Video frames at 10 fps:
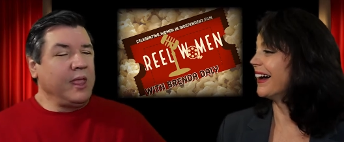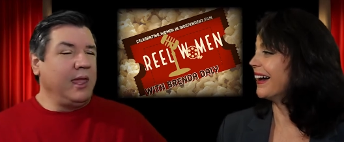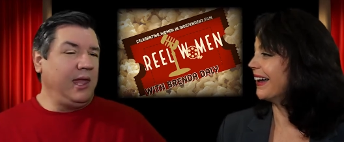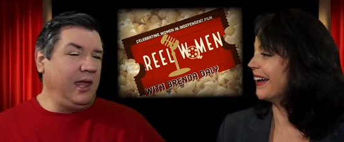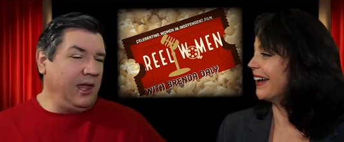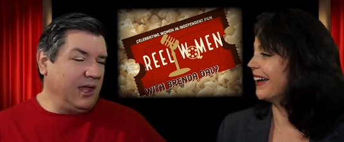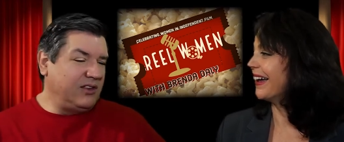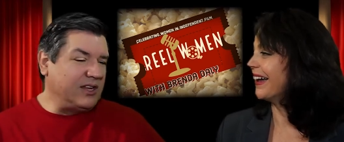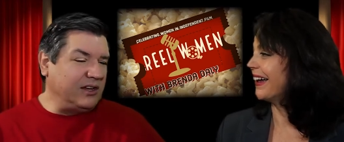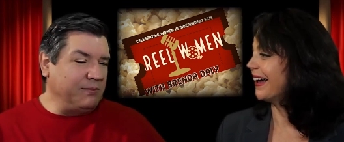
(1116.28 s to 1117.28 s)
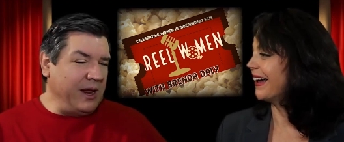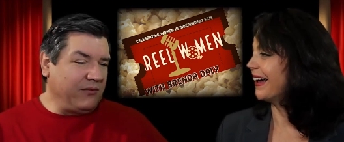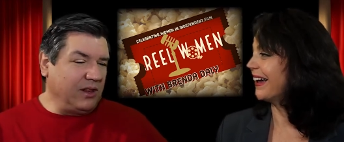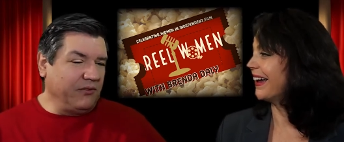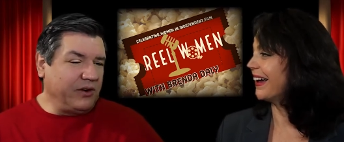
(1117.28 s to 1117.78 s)
Speaker 1: he said to me
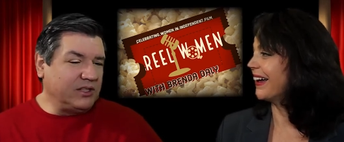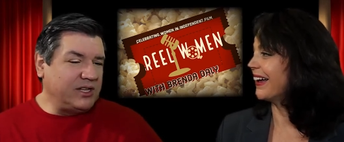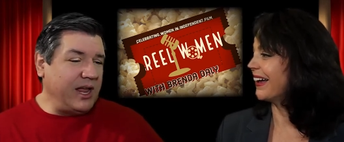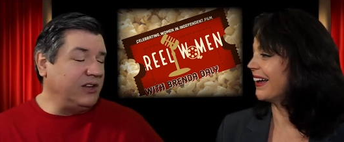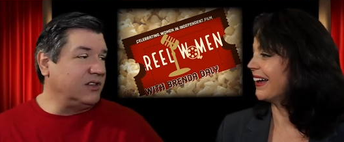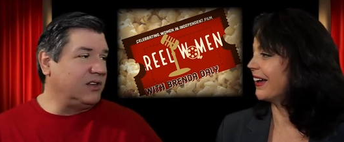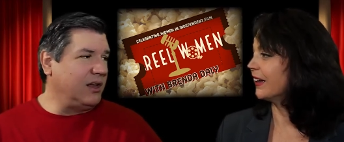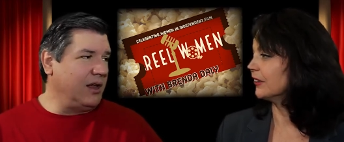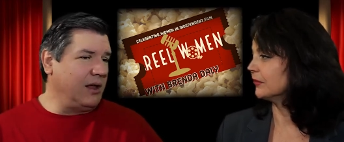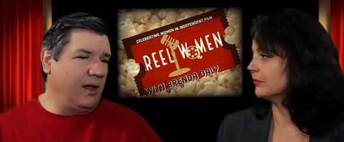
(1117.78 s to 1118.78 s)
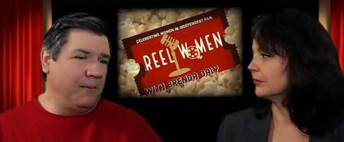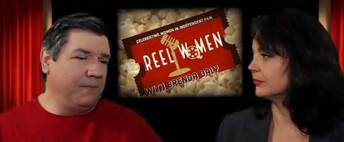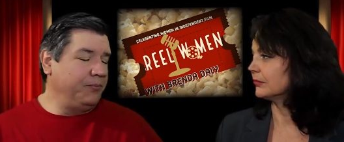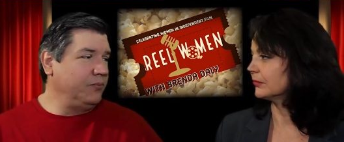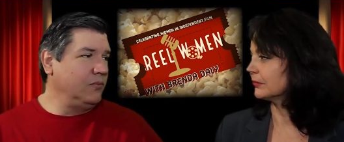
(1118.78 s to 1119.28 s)
after the first day, he says, um,
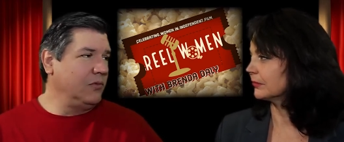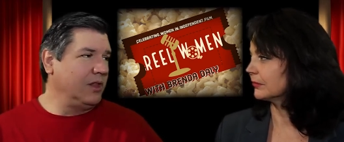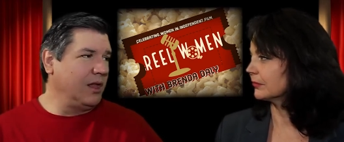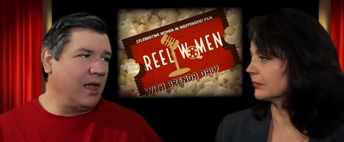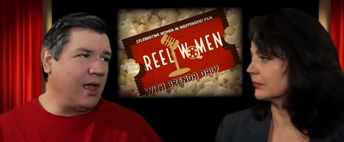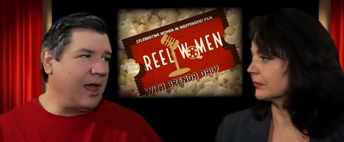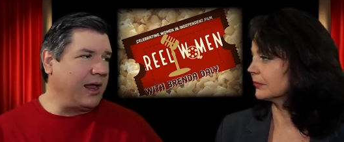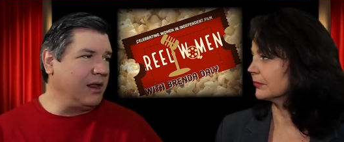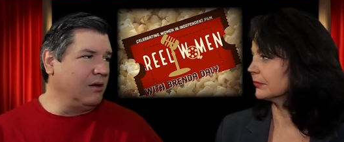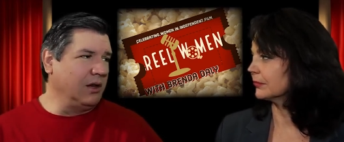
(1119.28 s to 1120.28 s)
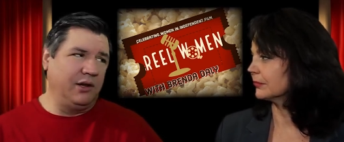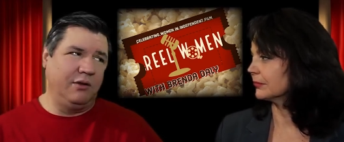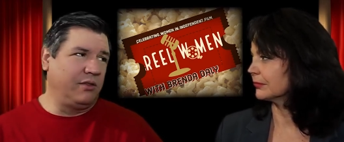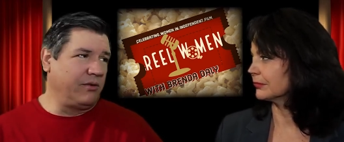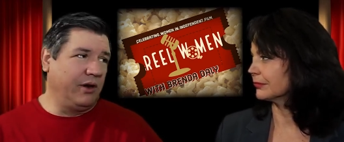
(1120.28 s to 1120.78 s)
I can only
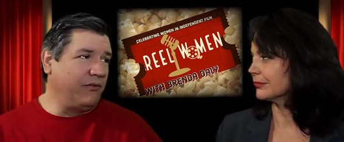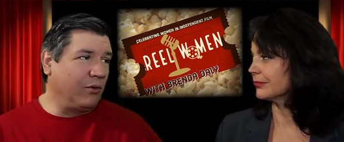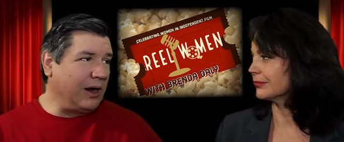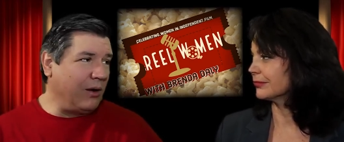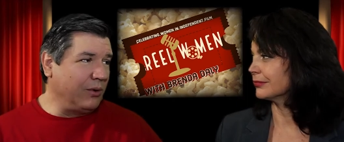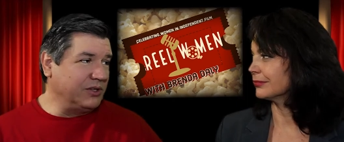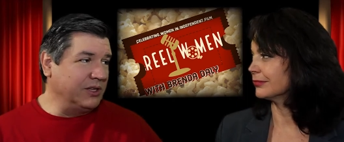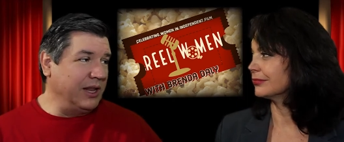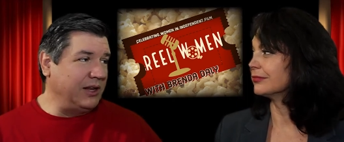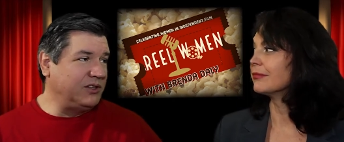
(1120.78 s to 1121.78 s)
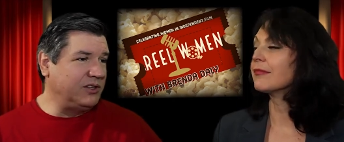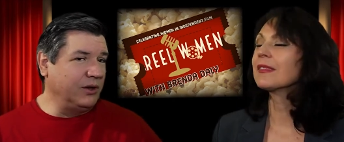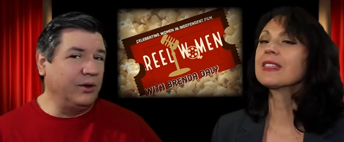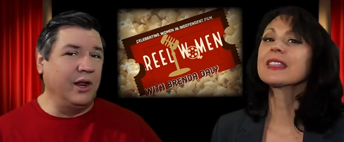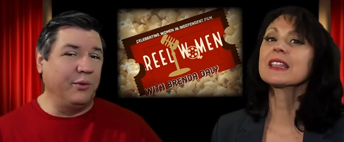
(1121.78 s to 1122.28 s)
do three or four hours in that
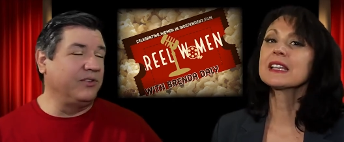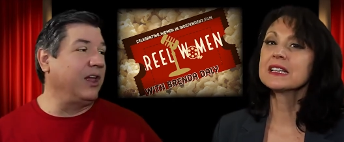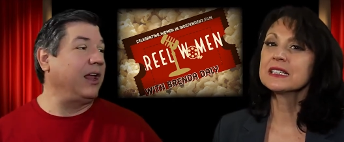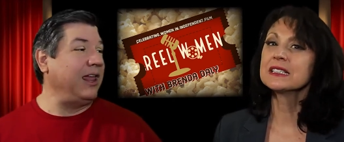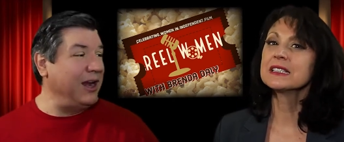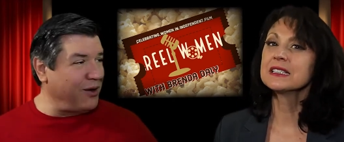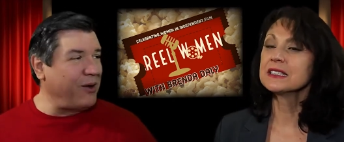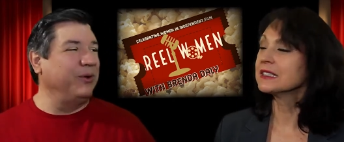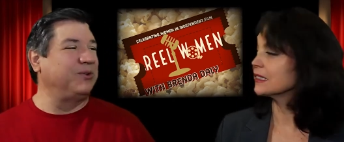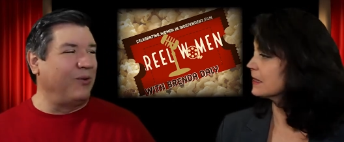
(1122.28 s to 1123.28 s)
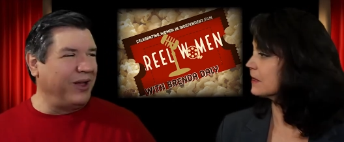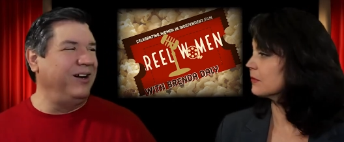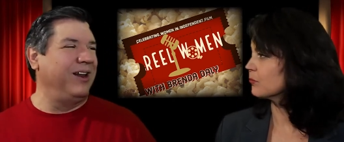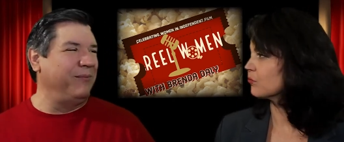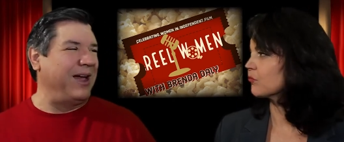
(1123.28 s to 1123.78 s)
suit. And I was like, you know, I was
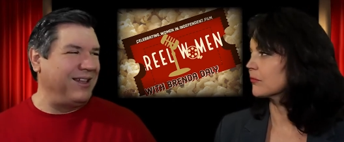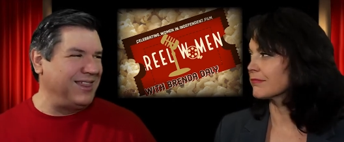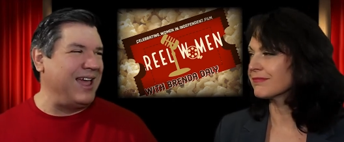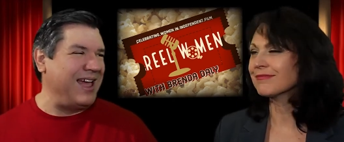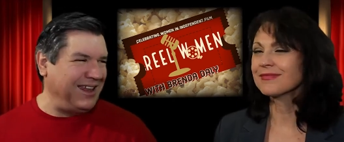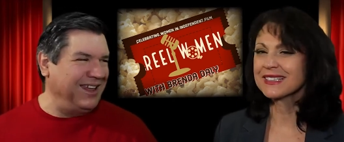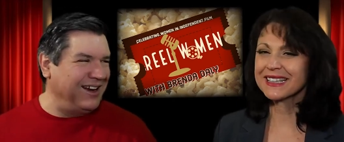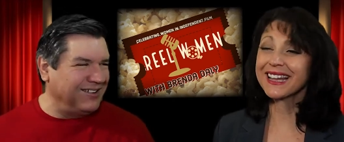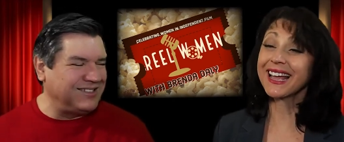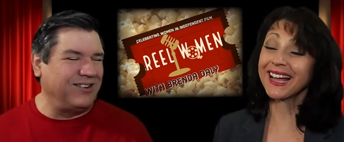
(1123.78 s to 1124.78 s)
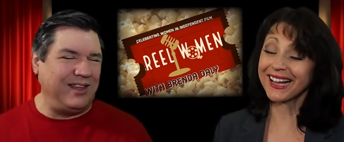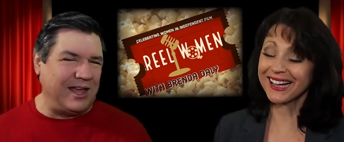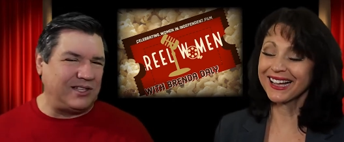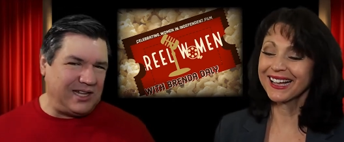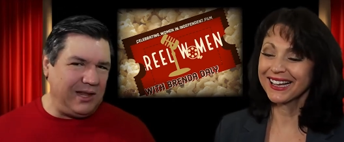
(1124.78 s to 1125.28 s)
wondering about that, you know? Yeah. So
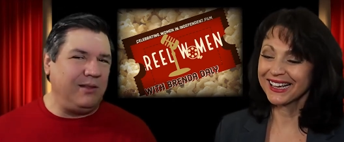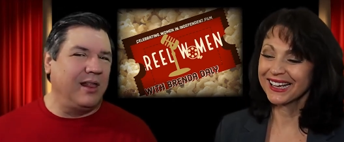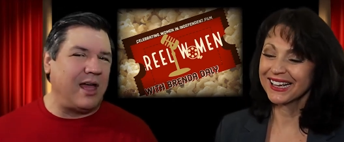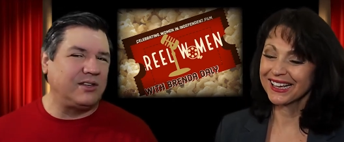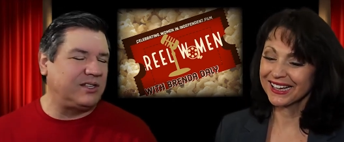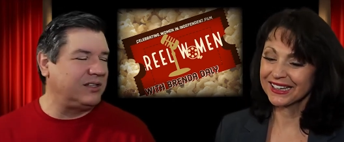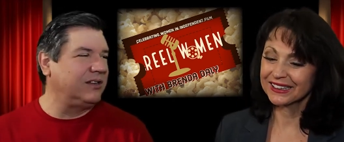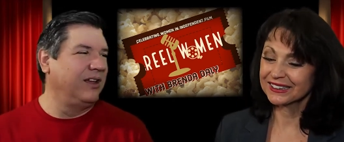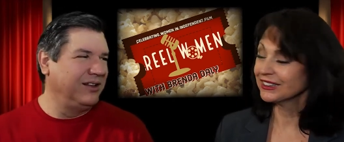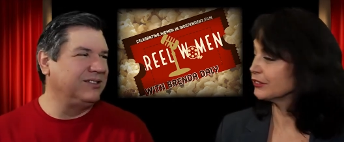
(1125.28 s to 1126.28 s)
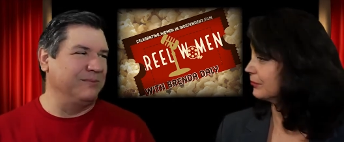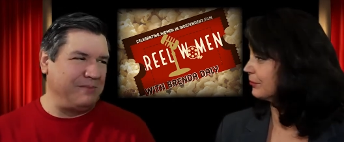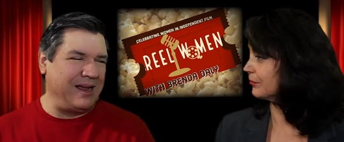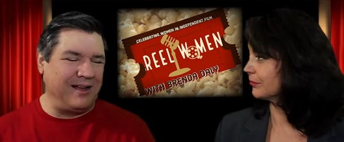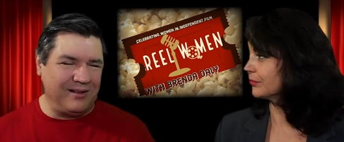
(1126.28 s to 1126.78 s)
yes, he lost some
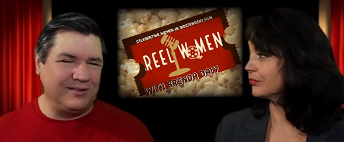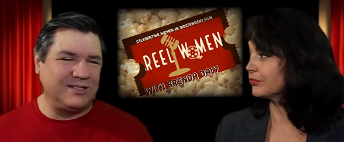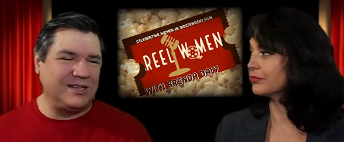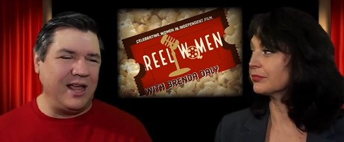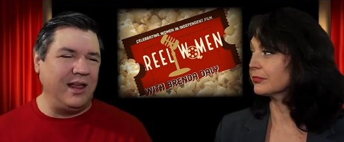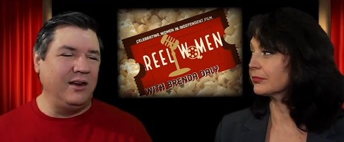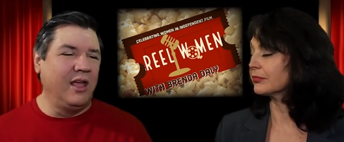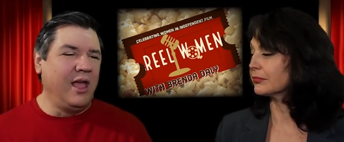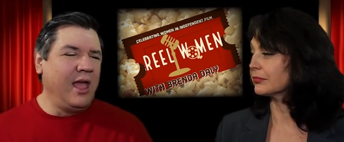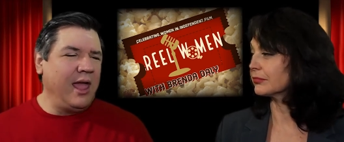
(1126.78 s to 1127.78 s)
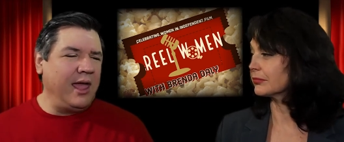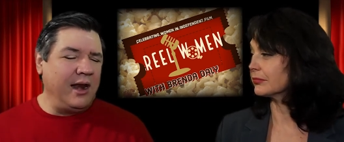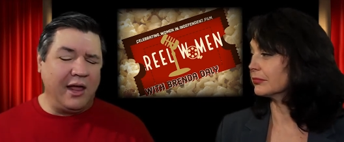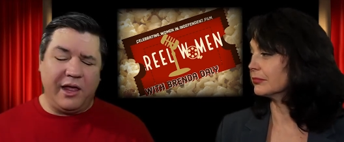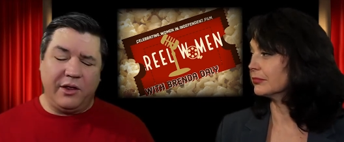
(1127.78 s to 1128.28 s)
pounds. And, and,
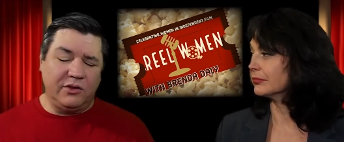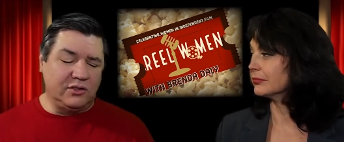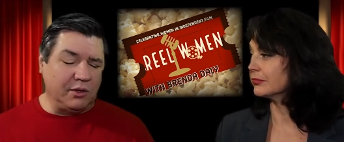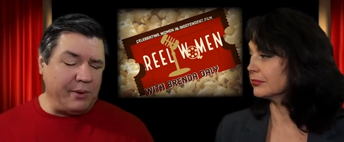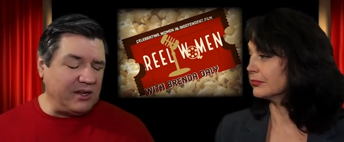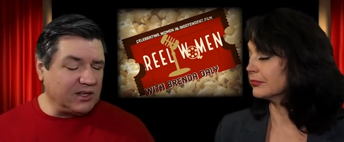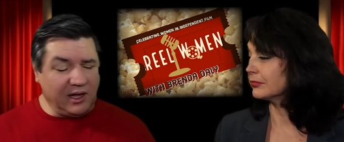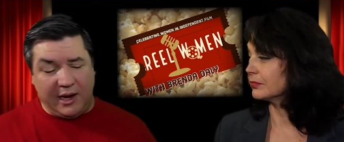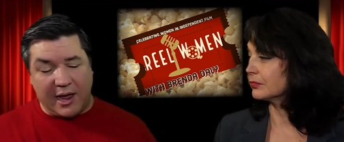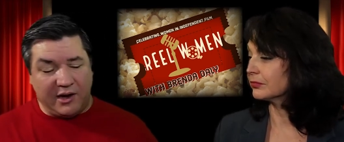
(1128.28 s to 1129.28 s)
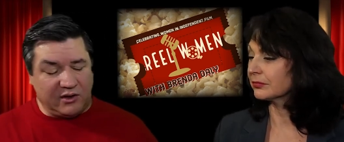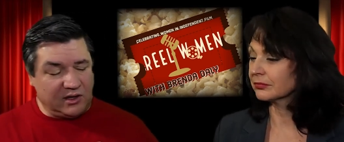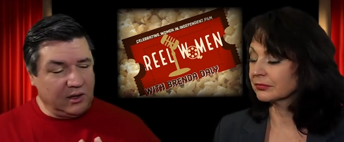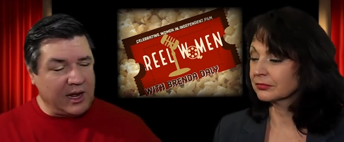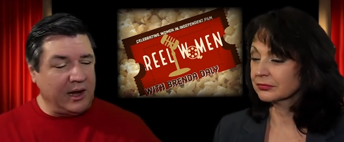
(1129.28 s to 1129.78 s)
uh, so basically I did
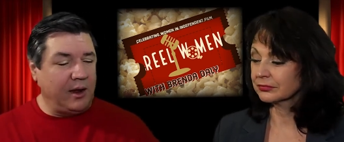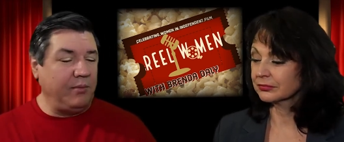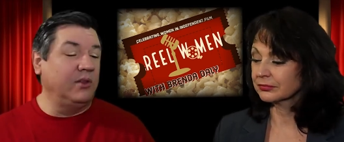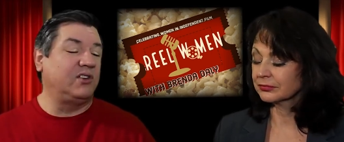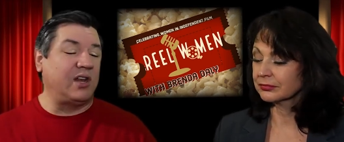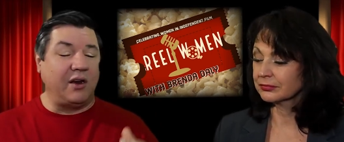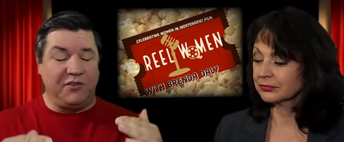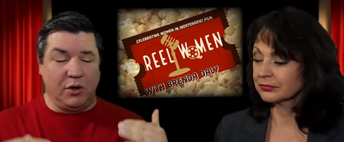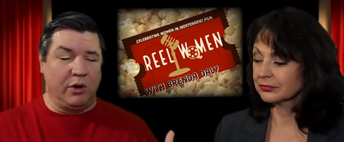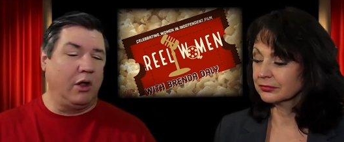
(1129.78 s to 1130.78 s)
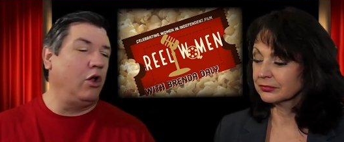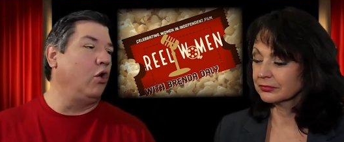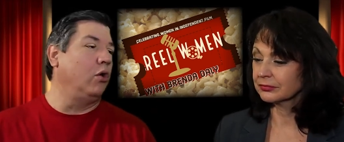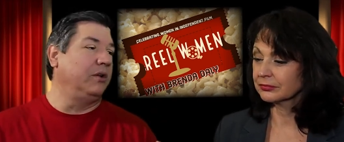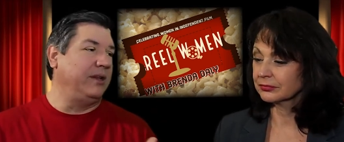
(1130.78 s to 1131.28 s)
kind of, instead of doing a whole